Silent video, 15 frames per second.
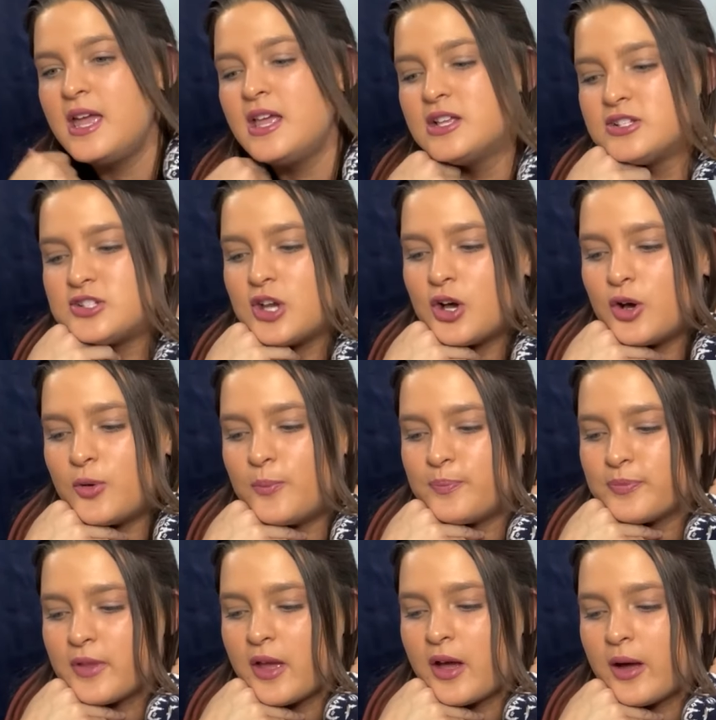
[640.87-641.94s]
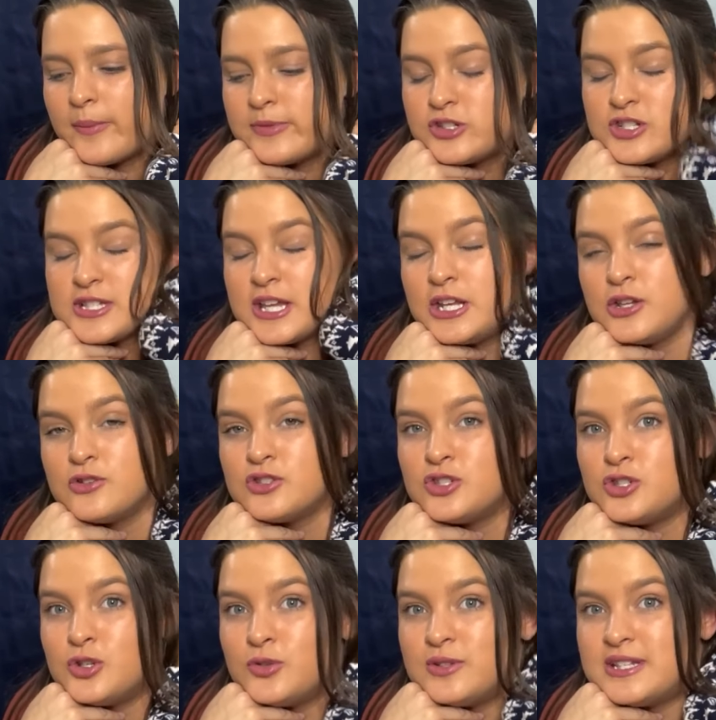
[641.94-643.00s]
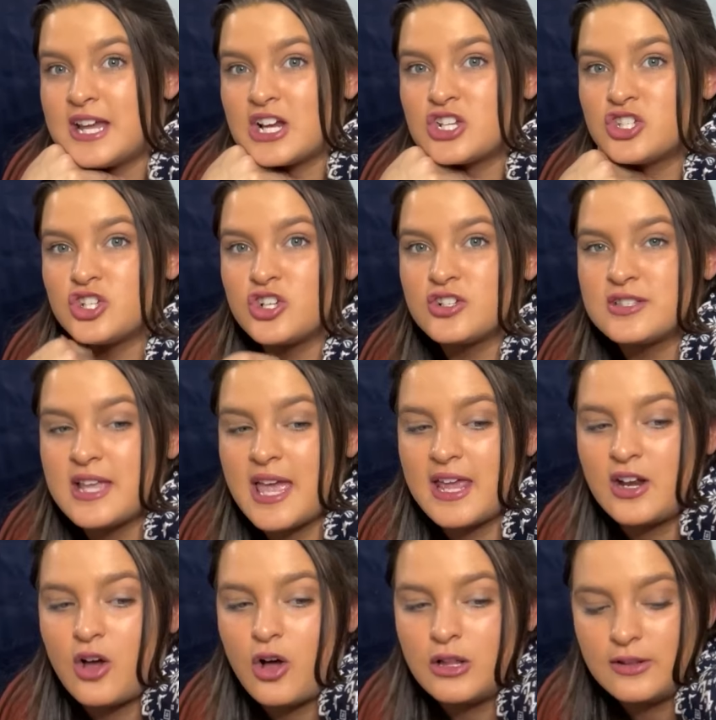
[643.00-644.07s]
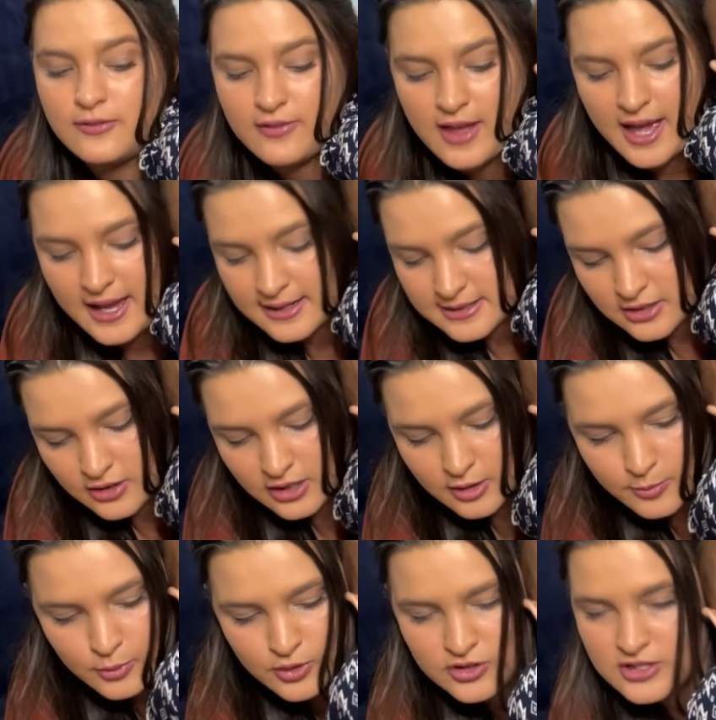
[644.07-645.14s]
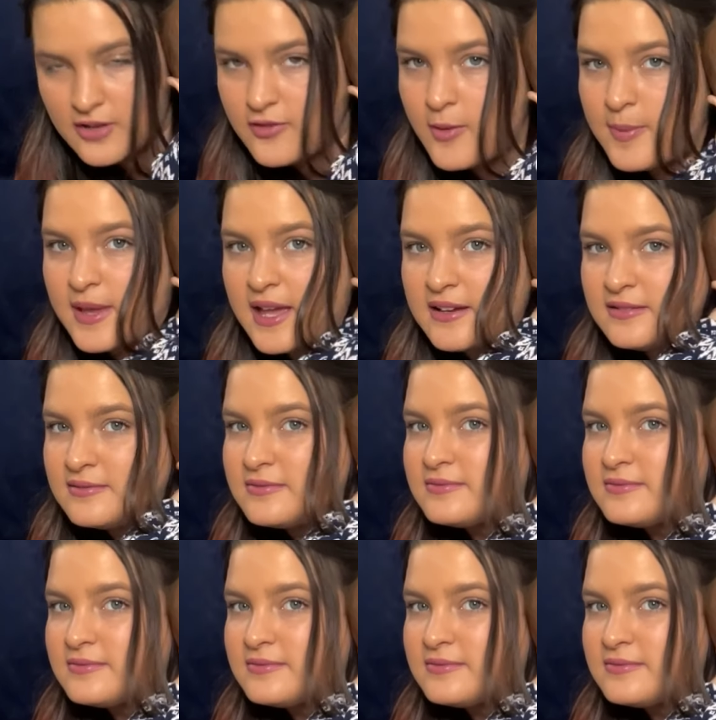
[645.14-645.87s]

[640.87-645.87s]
So he's just getting used to the textures and all of that. Are you gonna pull yourself up again?